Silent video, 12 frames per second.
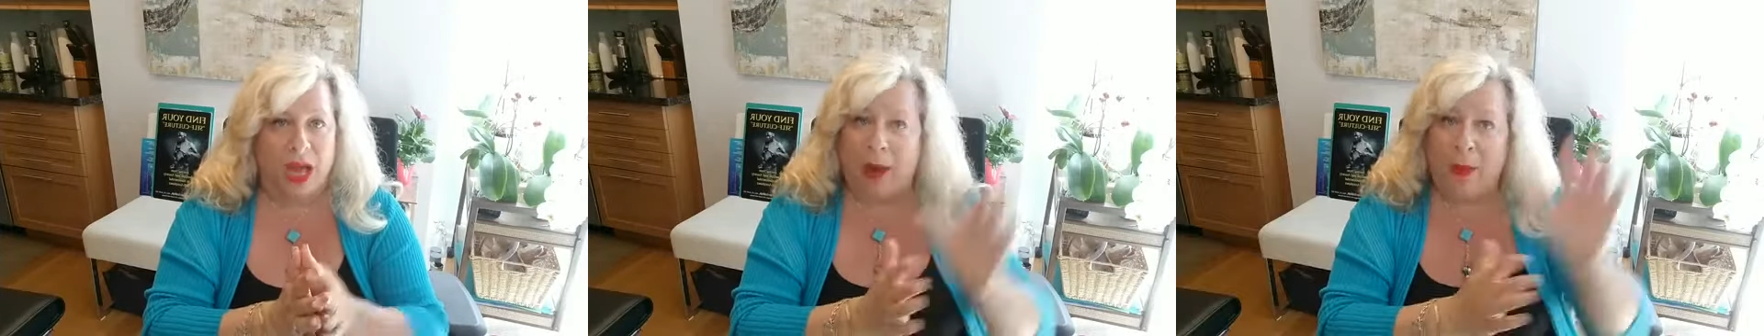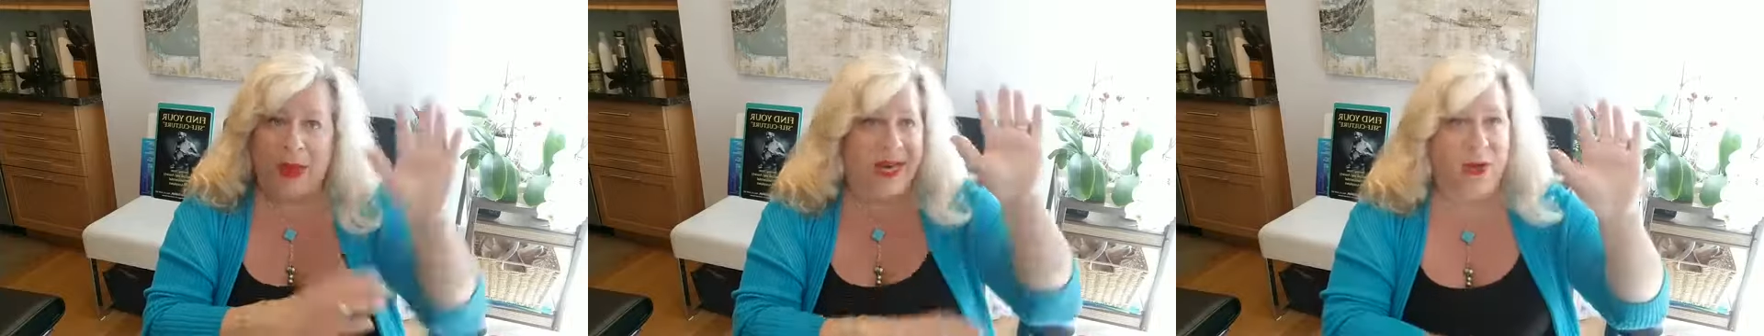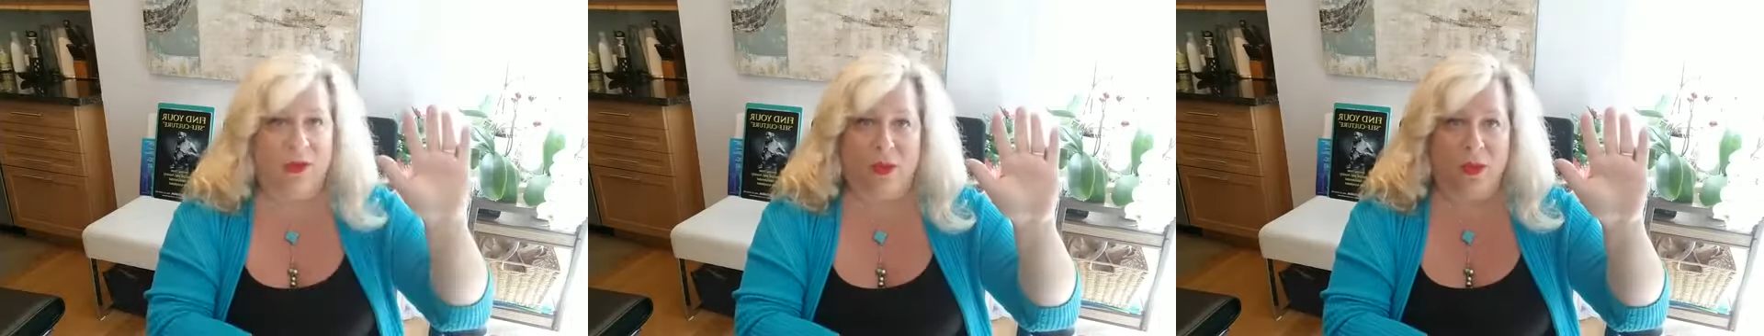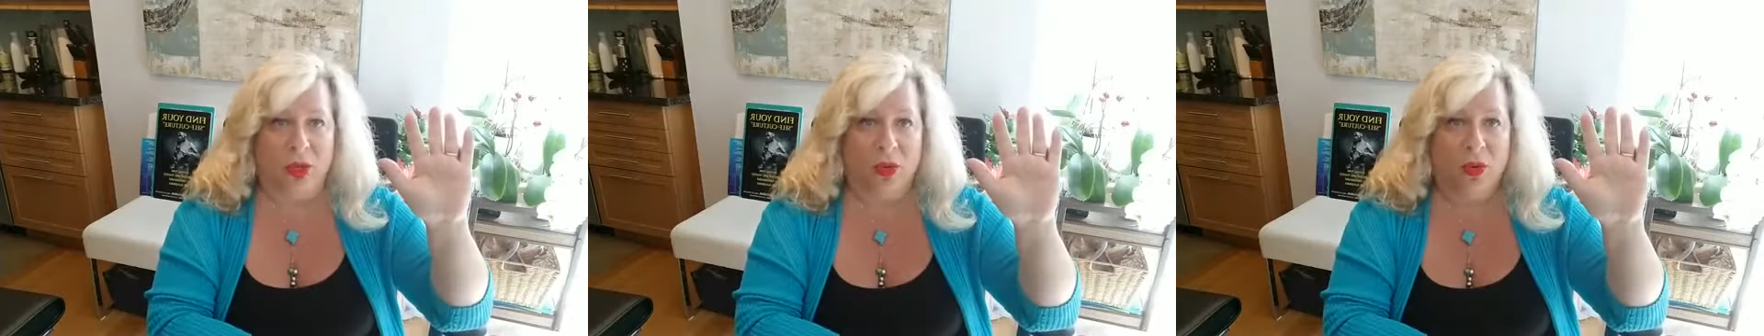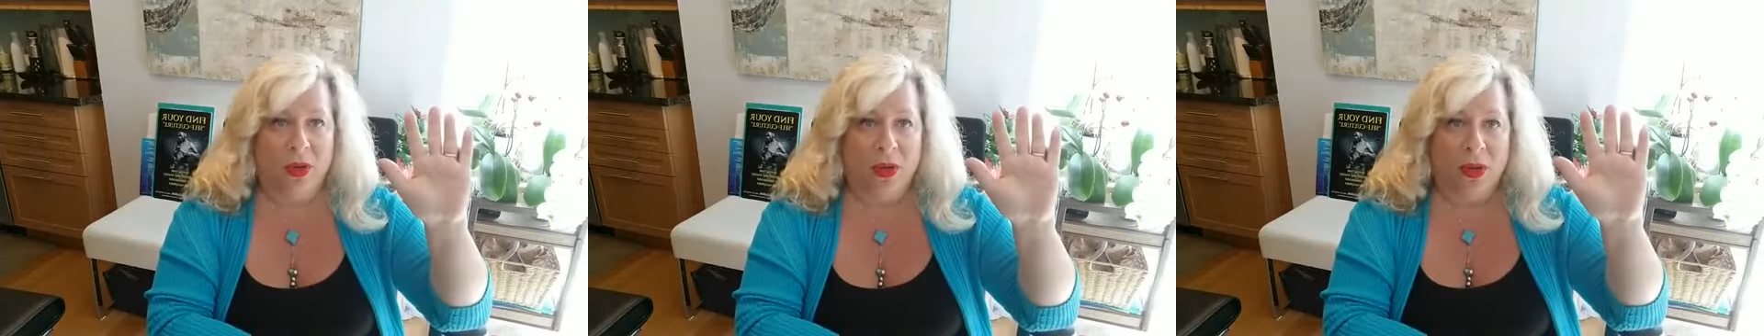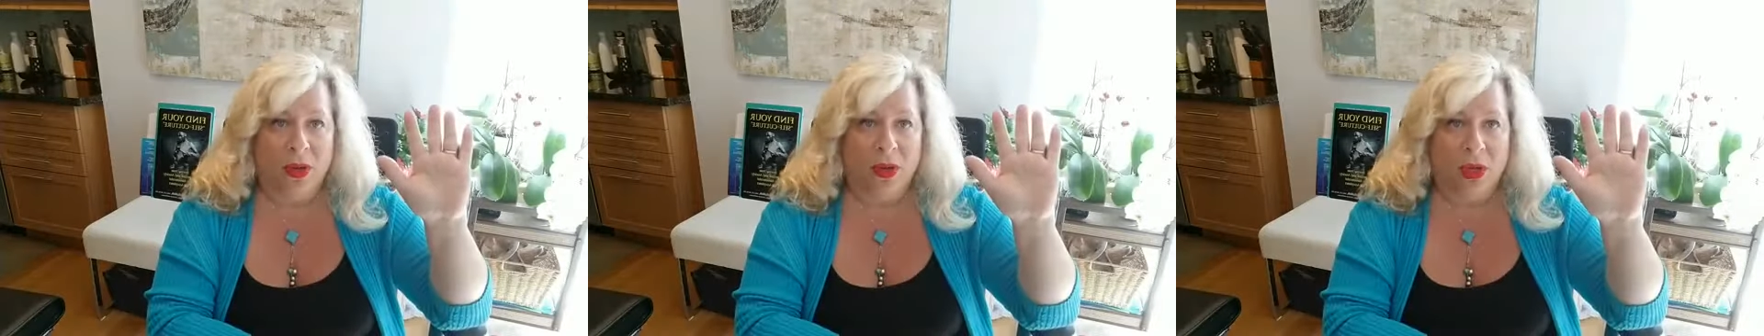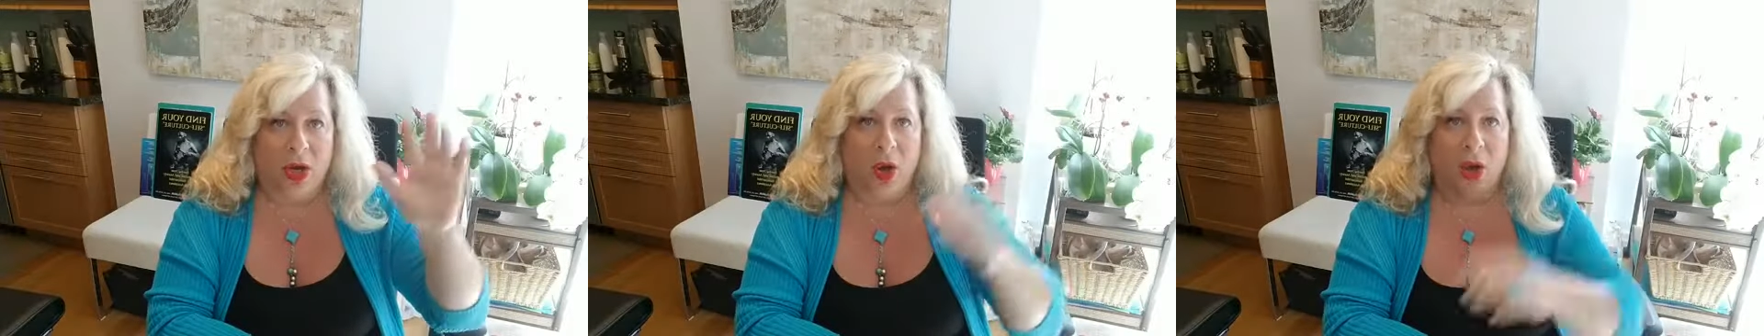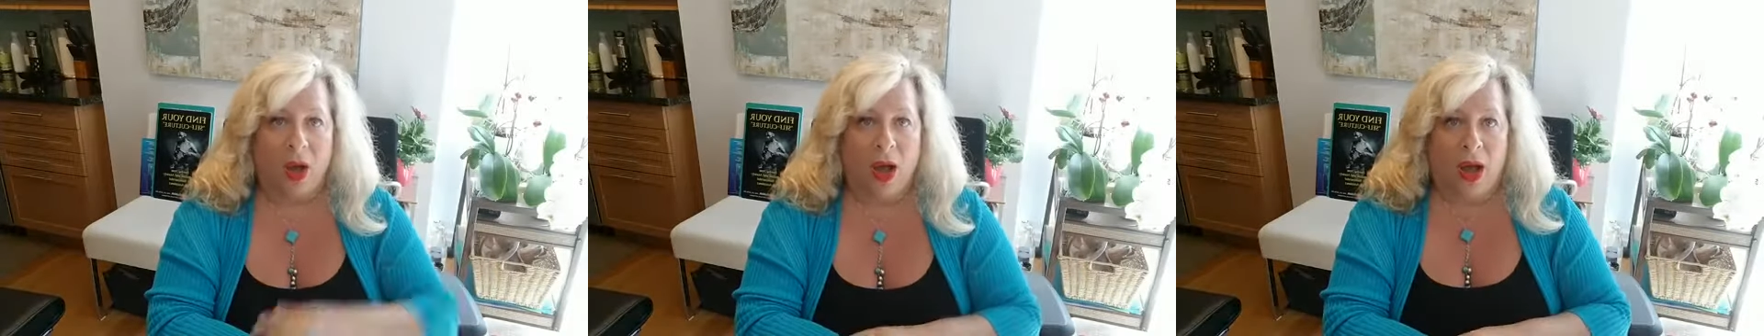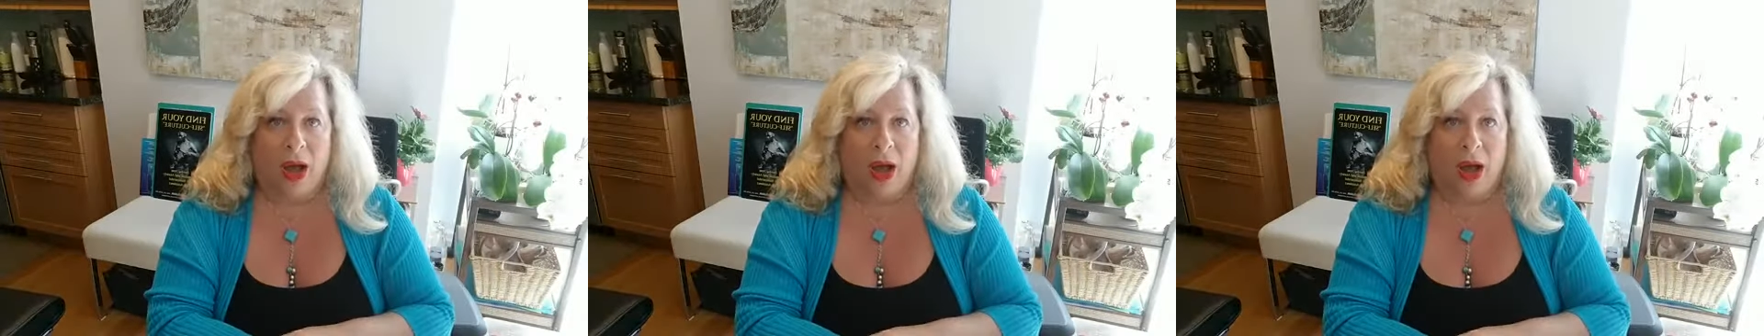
I want to hear from you. You know,